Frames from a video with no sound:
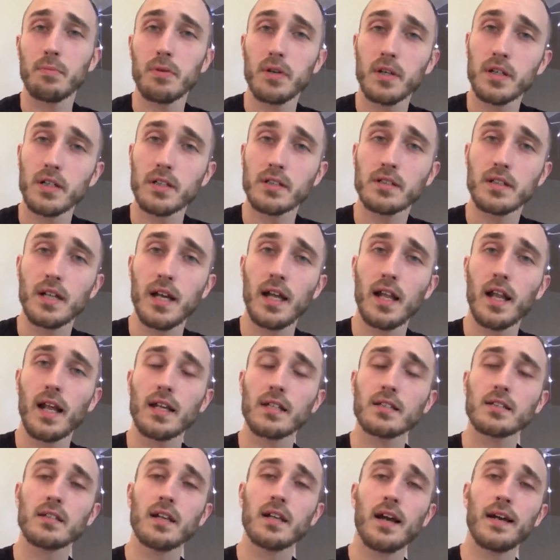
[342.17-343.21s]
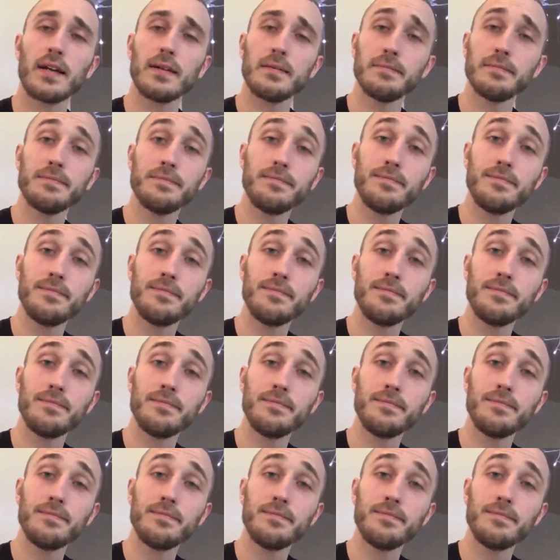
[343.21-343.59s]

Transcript: pretty good set last night.